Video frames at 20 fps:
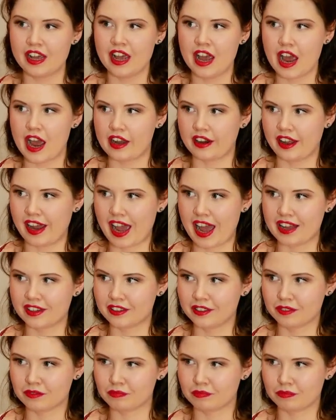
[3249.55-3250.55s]
And I
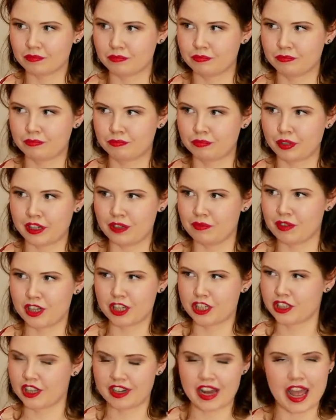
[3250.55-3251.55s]
hadn't pretty much
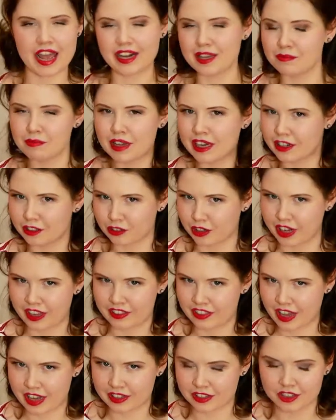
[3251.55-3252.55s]
done any millinery at
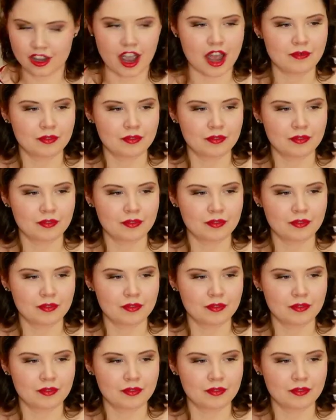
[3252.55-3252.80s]
that time,